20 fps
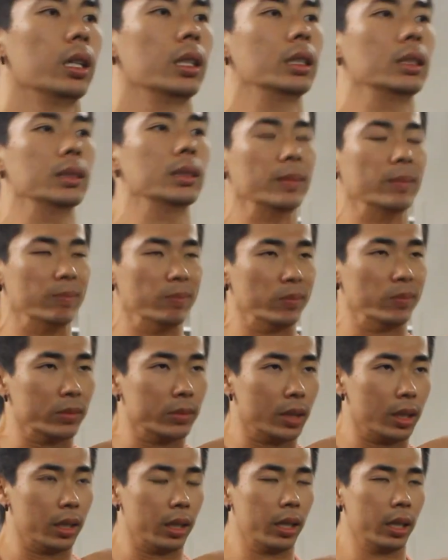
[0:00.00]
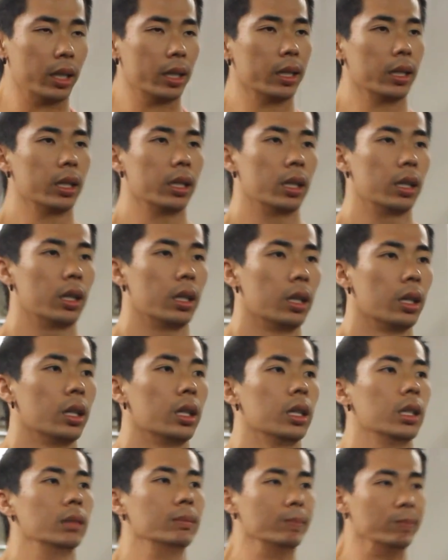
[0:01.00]
5 to 6 days a week.
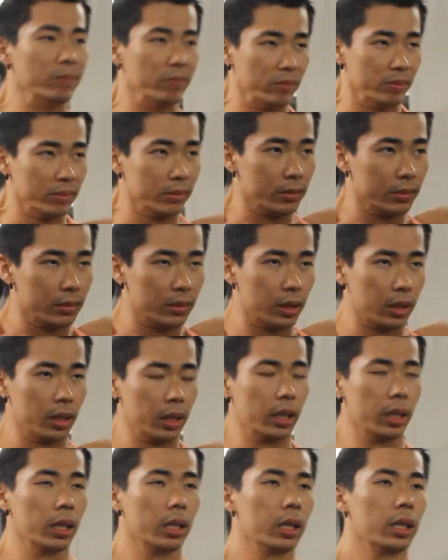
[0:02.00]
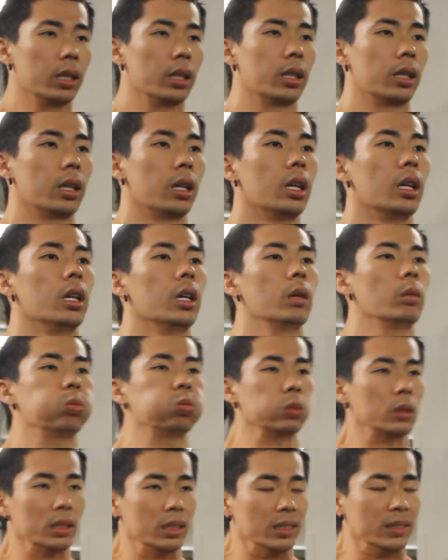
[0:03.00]
And that is what I'm
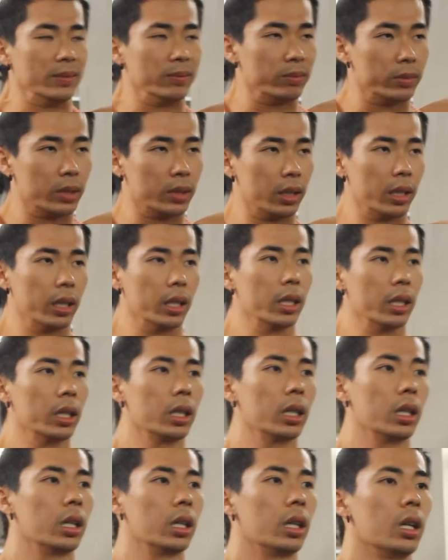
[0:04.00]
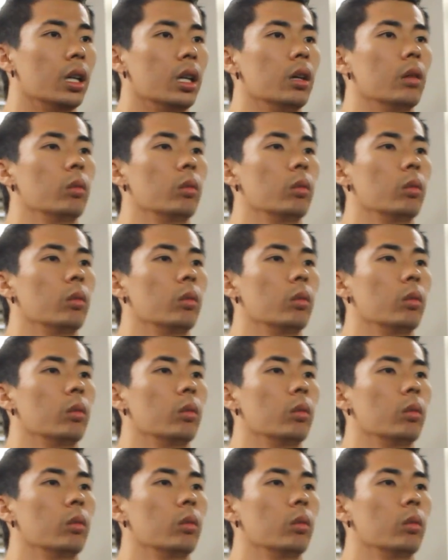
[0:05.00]
doing to make them grow.